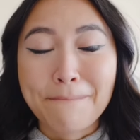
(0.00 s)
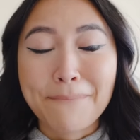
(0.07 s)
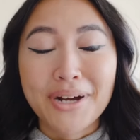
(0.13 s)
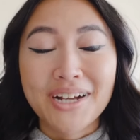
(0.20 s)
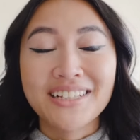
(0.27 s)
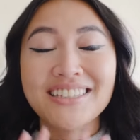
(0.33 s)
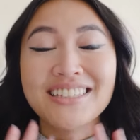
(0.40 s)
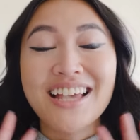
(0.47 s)

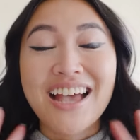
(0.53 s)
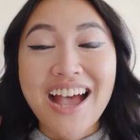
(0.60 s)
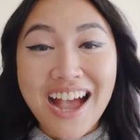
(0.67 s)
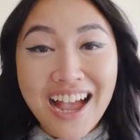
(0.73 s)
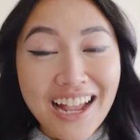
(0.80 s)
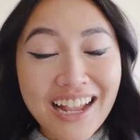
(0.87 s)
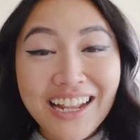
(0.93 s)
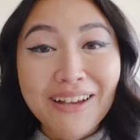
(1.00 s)
but
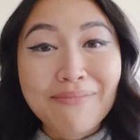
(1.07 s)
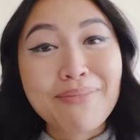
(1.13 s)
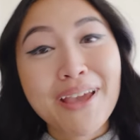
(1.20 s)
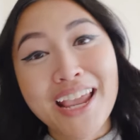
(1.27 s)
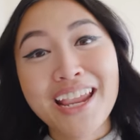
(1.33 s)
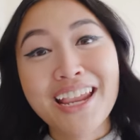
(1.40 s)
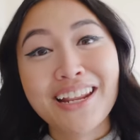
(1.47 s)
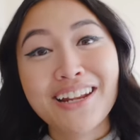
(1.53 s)
I
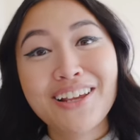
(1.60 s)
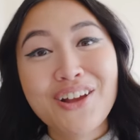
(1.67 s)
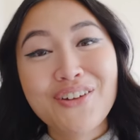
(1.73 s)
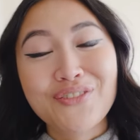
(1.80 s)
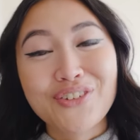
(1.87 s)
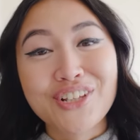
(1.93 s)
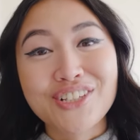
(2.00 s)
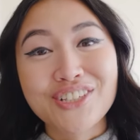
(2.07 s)
paid
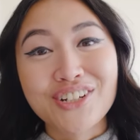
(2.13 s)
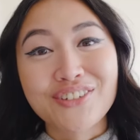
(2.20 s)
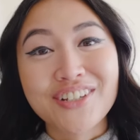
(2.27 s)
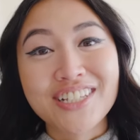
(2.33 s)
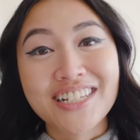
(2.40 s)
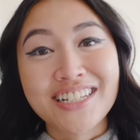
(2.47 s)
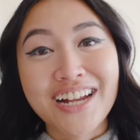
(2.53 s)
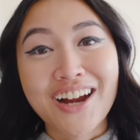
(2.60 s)
for this
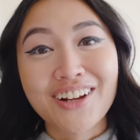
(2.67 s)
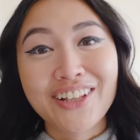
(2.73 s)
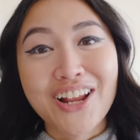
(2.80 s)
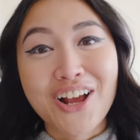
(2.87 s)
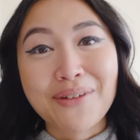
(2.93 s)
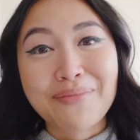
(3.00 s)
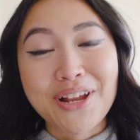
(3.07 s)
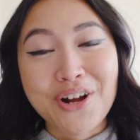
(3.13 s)
service entirely
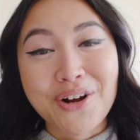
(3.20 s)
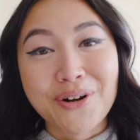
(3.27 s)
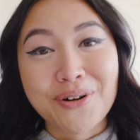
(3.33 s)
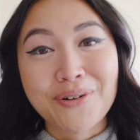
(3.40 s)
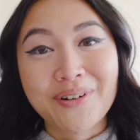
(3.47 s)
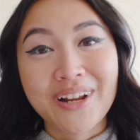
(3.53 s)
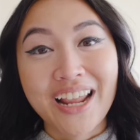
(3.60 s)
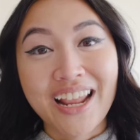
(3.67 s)
on my
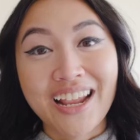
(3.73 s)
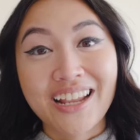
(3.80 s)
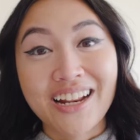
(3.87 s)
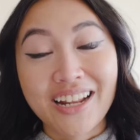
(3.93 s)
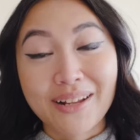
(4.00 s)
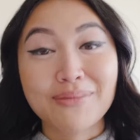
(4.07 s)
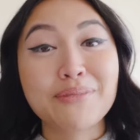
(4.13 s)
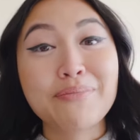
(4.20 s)
own
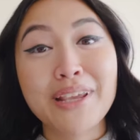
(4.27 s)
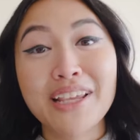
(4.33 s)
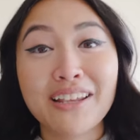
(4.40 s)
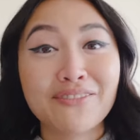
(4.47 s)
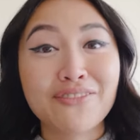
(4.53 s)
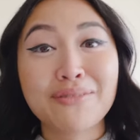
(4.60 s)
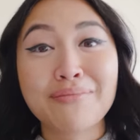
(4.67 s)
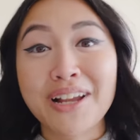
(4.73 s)
and am
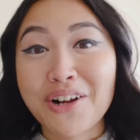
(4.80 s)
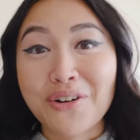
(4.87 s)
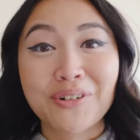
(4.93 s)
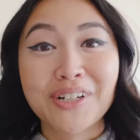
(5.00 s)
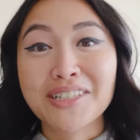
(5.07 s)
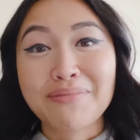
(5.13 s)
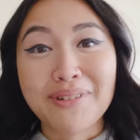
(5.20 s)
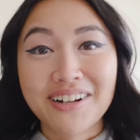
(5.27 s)
speaking from my own
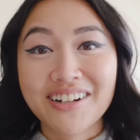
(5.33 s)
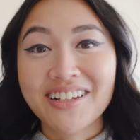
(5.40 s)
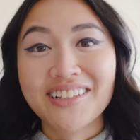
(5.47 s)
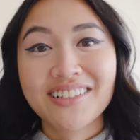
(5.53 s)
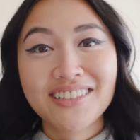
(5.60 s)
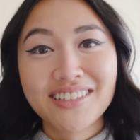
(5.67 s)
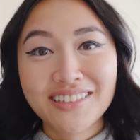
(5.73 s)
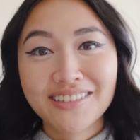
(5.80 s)

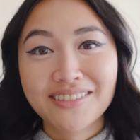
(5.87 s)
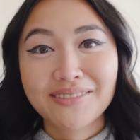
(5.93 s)
experience.